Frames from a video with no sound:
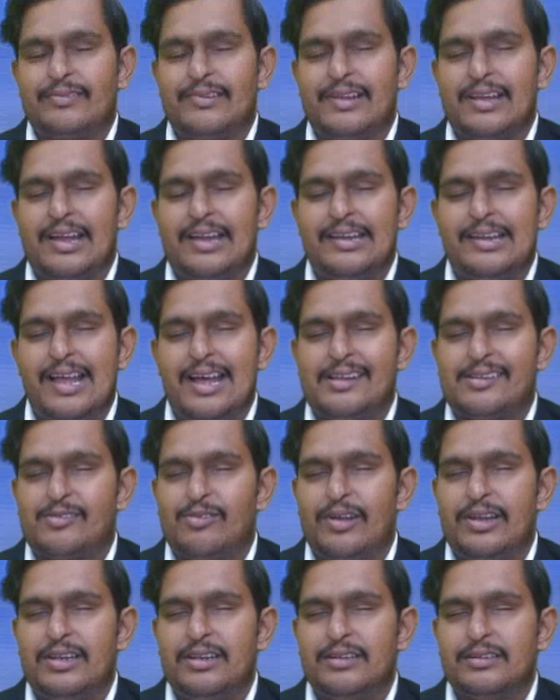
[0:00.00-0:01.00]
and last
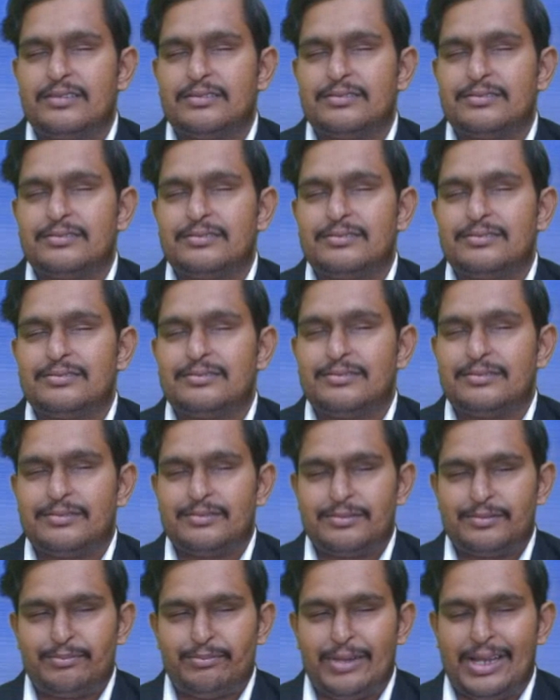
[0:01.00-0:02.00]
one,
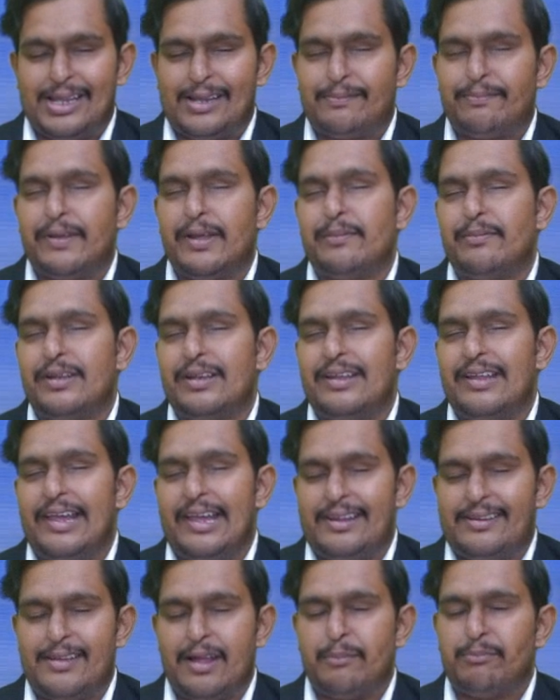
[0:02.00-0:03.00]
bills payable.
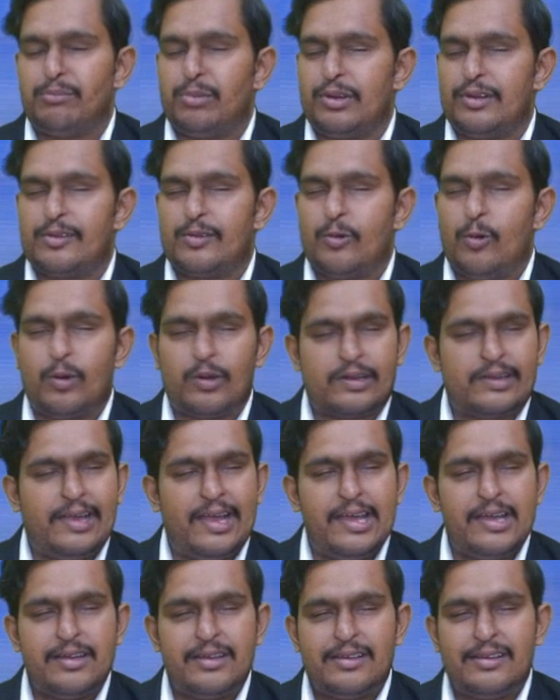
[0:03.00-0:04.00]
Examples. Okay.
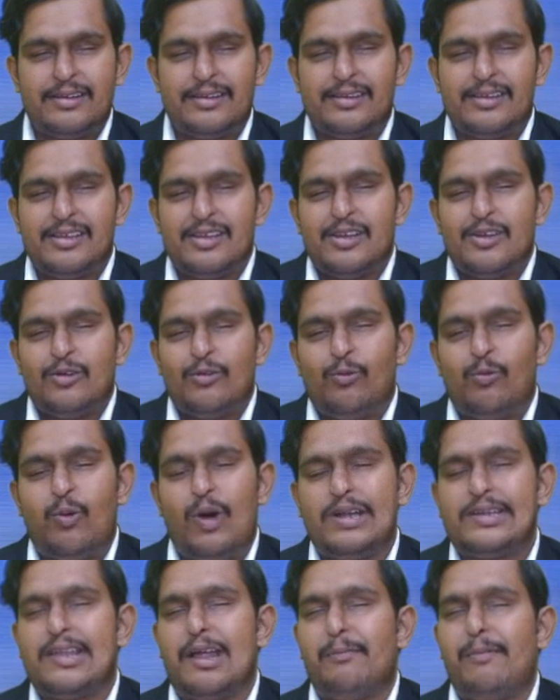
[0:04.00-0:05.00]

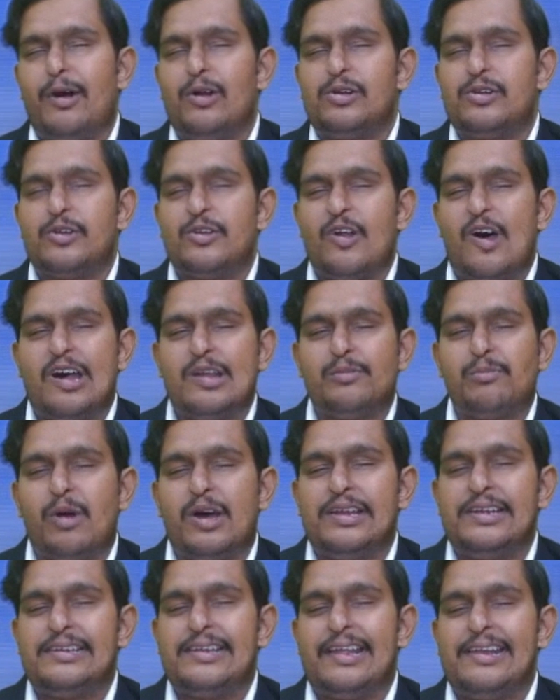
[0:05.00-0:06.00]
What about
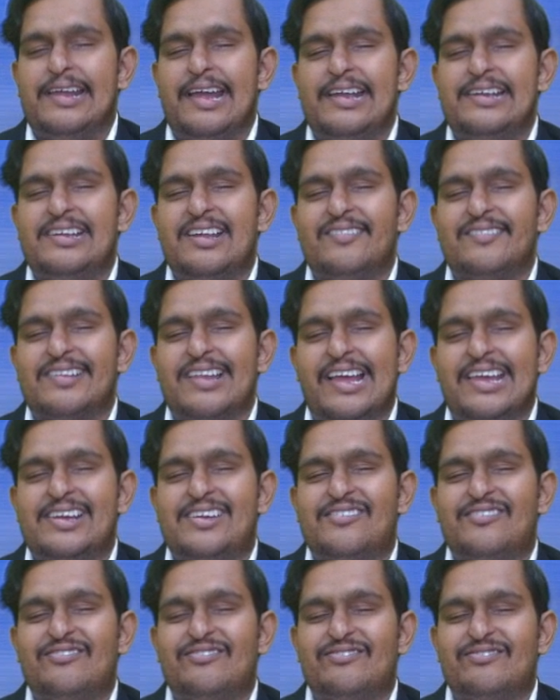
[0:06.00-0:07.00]
non-monetary items like
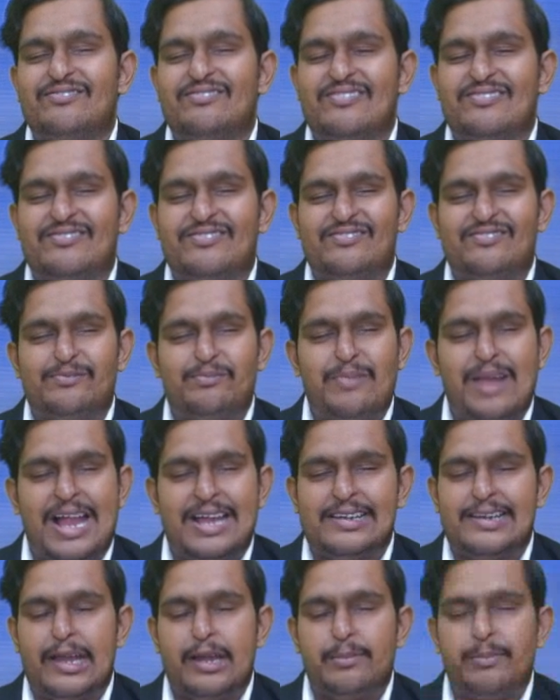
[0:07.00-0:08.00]

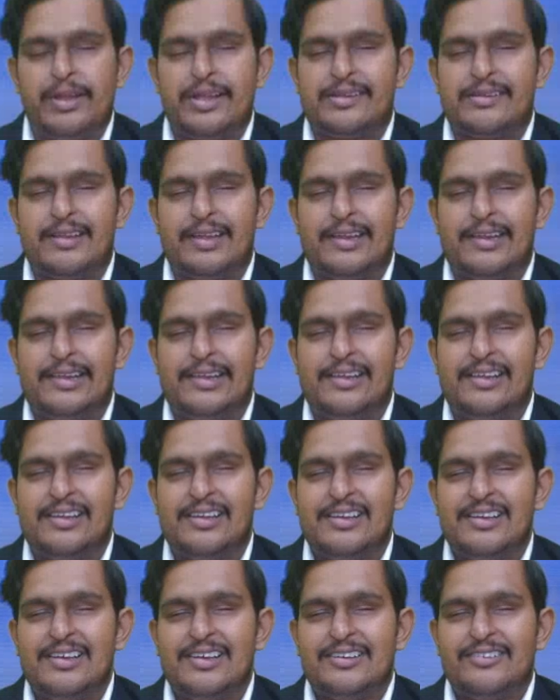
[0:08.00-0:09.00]
plant and machinery,
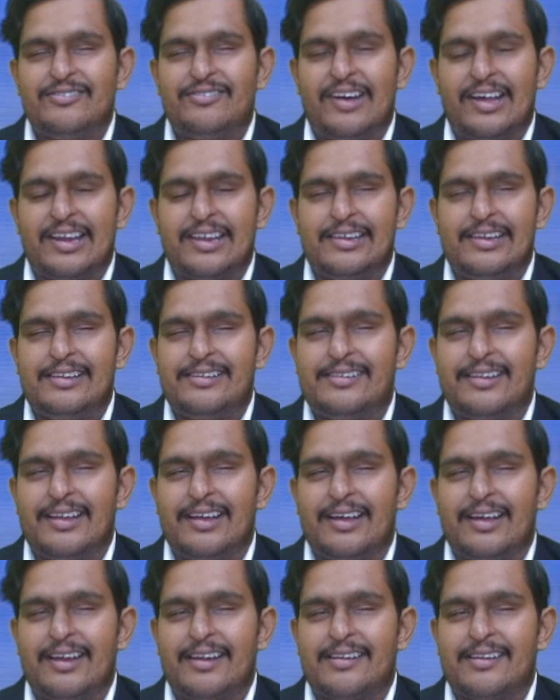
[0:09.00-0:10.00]

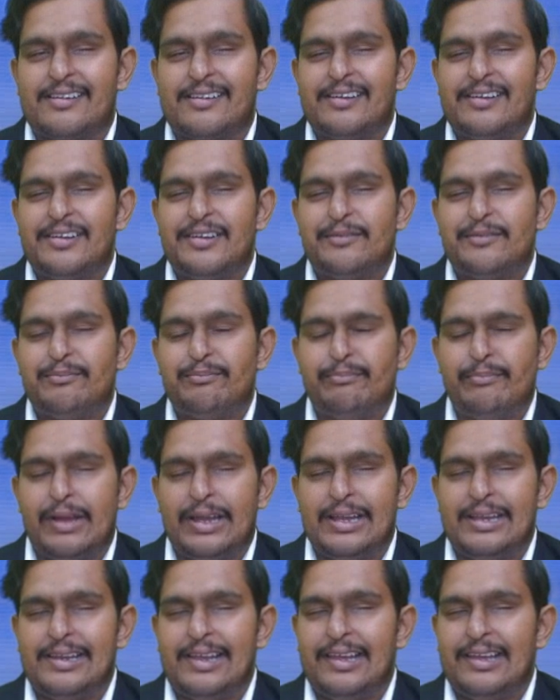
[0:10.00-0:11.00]
furniture,
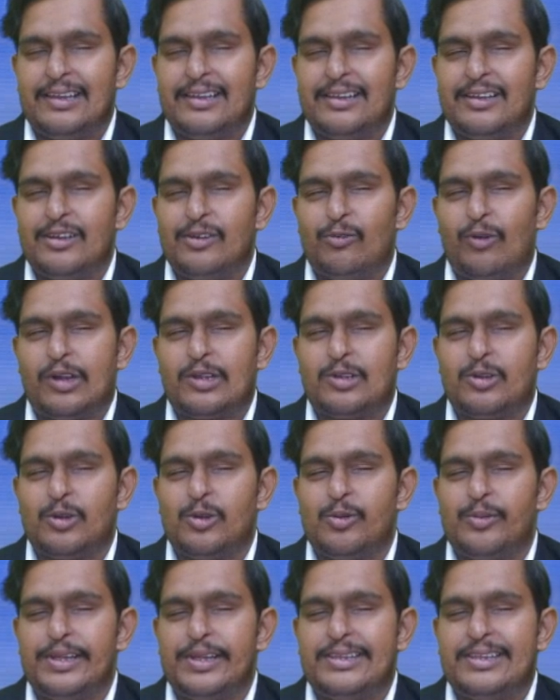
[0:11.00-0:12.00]
building? What to
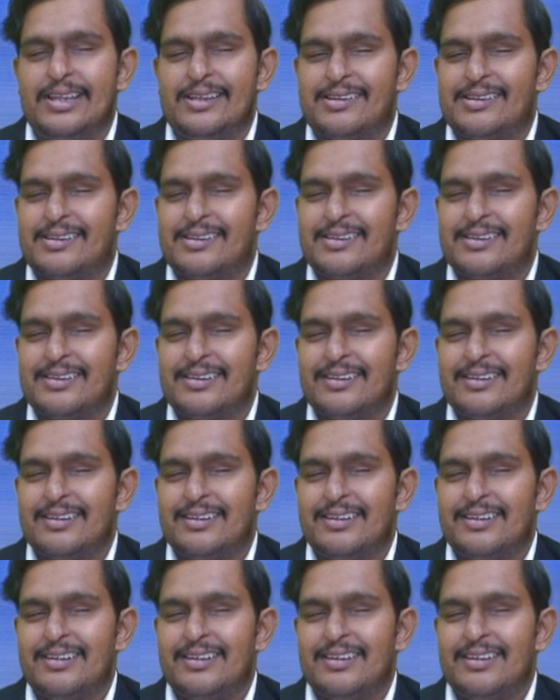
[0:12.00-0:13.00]
do with this?
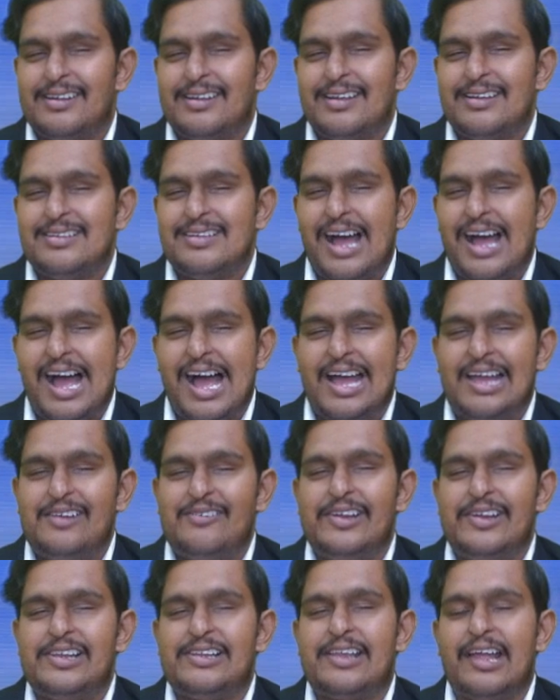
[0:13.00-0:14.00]
I
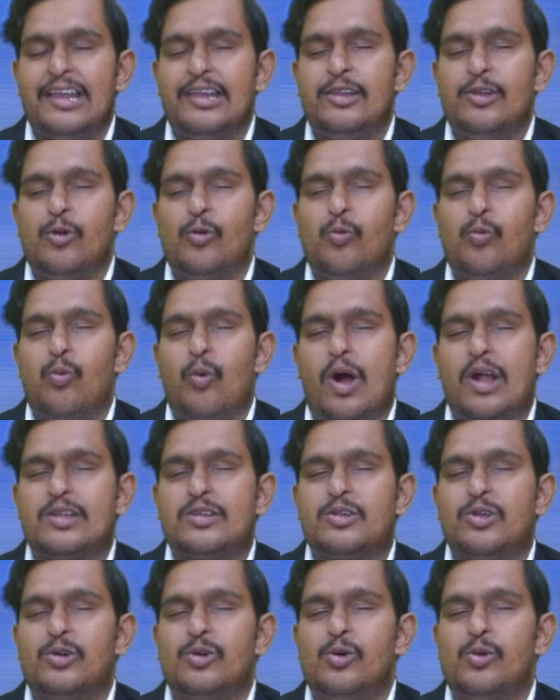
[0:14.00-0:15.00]
will tell you what
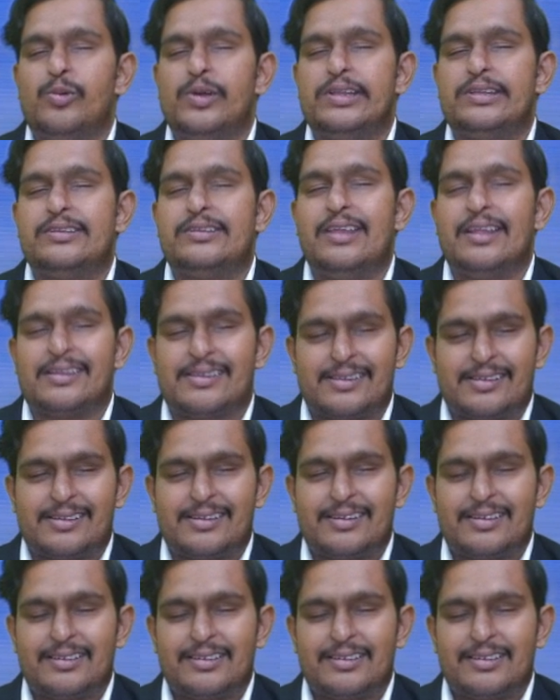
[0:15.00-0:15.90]
to do with this.